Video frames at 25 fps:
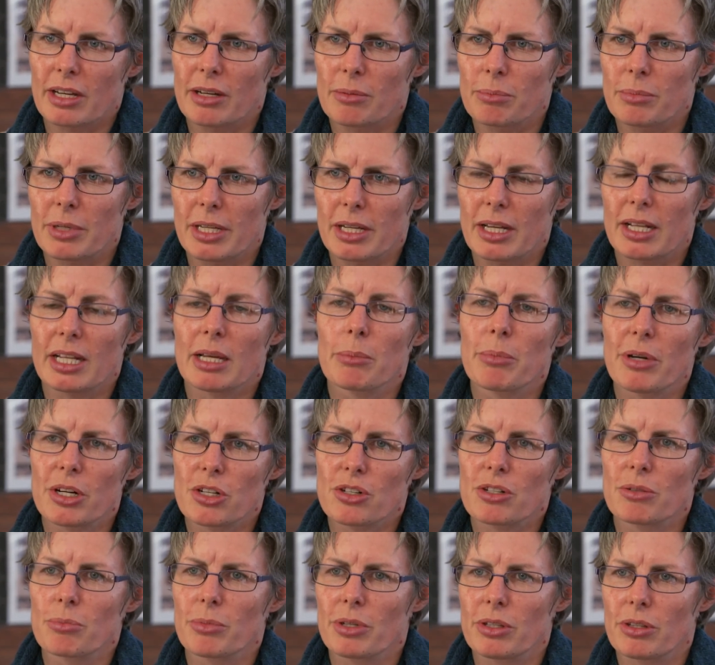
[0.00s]
in
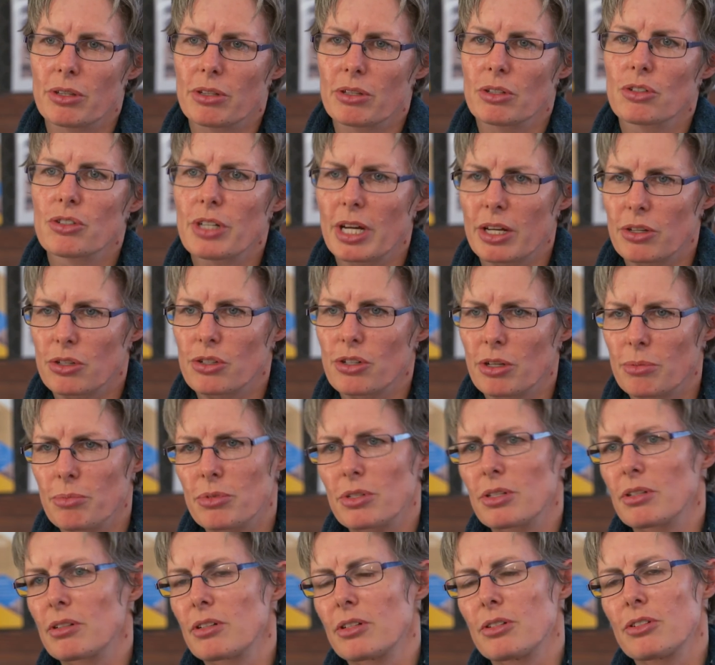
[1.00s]
collaboration with Giles
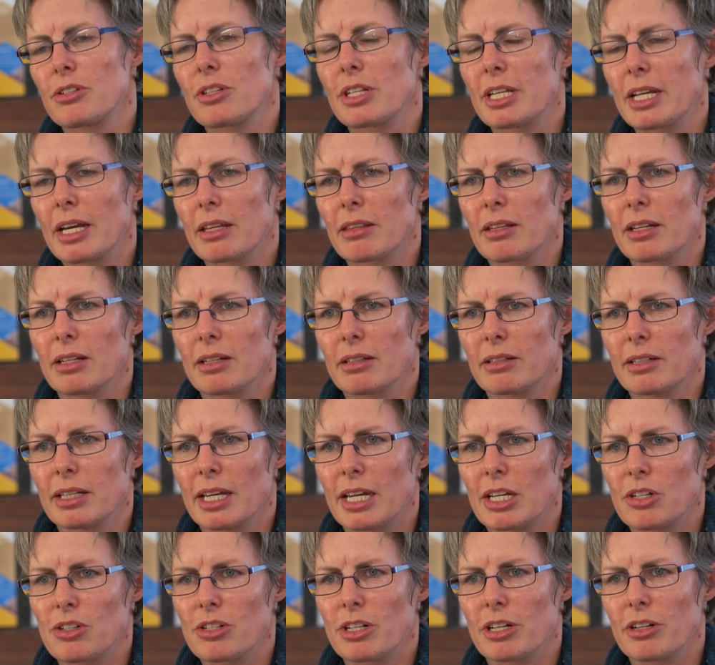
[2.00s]
Thompson, who's the other
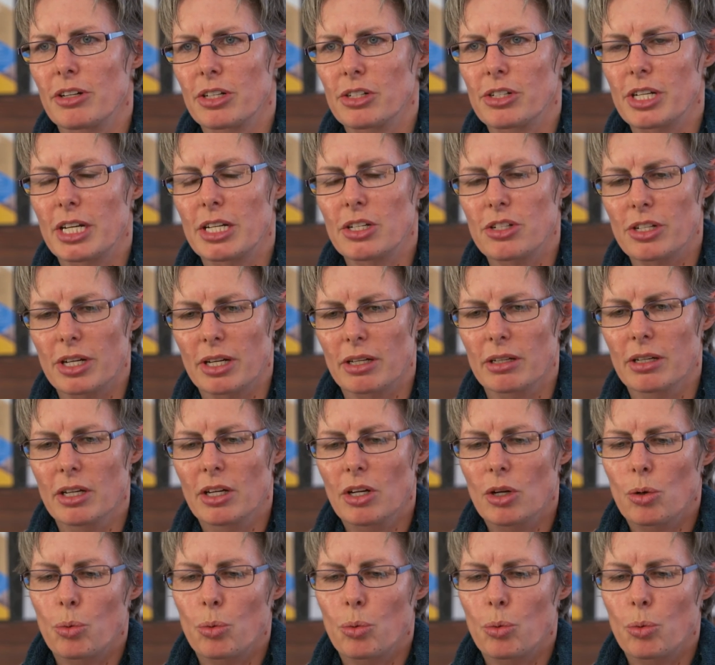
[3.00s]
engineering teacher,